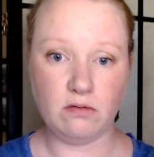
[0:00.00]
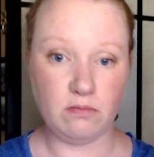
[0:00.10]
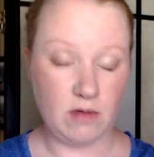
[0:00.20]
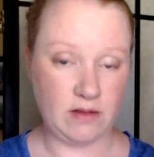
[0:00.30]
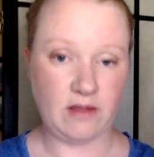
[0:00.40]

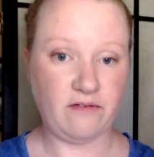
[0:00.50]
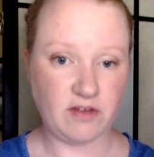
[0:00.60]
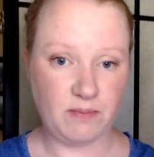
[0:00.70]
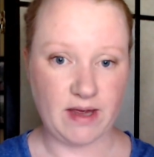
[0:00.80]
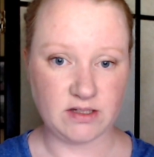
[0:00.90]
and then you have to
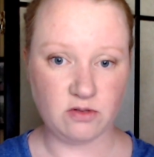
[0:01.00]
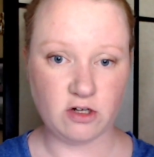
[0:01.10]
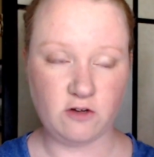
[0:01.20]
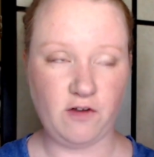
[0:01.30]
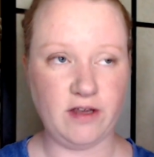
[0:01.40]
pay
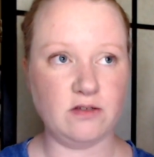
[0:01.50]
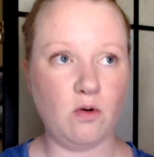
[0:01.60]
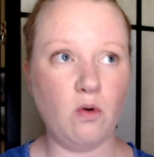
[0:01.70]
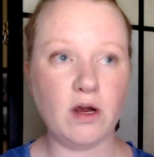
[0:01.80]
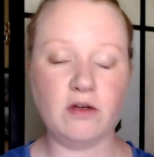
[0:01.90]
storage fees,
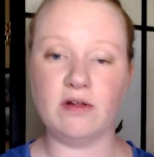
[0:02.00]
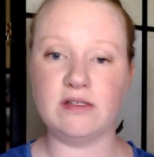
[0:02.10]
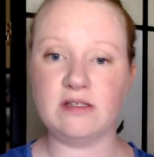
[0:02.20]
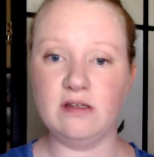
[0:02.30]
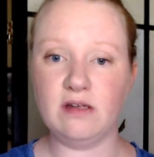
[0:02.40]
or you can
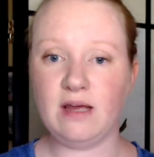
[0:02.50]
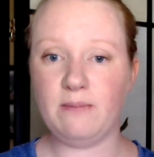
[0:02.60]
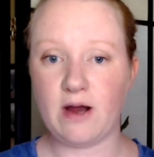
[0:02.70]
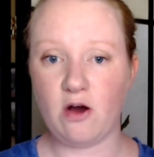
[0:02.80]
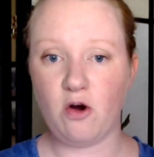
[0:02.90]
keep
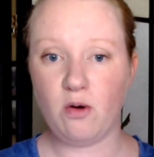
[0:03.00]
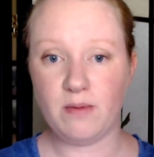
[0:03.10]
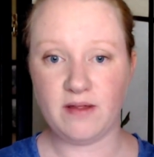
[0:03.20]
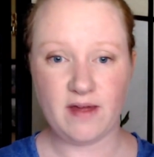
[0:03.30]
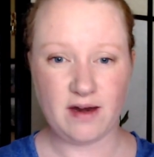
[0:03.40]
it at home
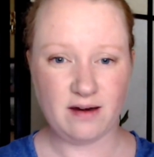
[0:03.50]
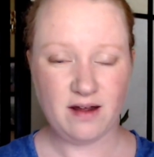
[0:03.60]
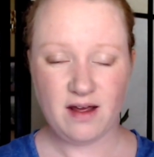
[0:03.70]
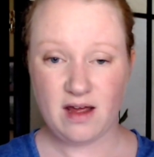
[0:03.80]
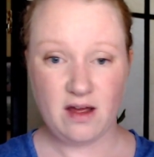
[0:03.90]
and then
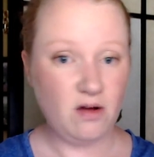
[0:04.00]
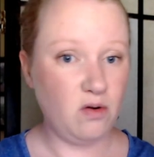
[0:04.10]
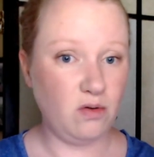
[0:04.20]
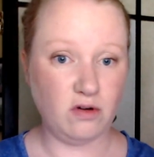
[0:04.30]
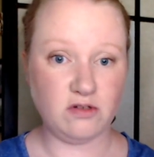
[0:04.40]

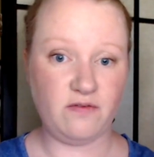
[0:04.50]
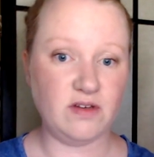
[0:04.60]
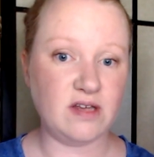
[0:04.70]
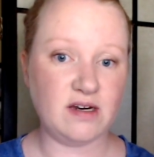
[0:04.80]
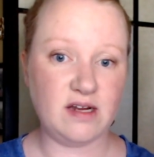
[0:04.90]
who knows if you
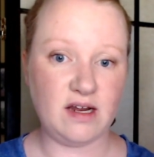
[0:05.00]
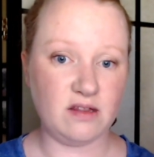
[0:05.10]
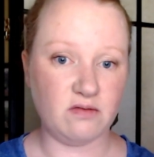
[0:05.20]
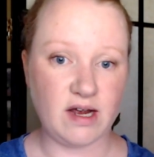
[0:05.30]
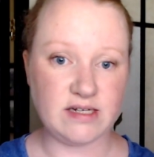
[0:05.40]
send it in at
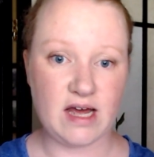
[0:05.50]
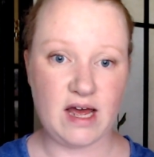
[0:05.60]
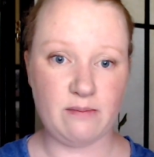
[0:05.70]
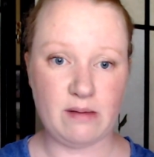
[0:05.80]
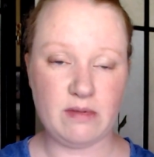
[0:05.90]
the right
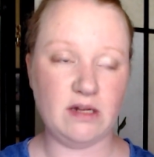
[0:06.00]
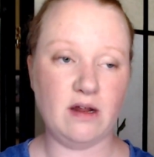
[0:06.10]
time. I mean,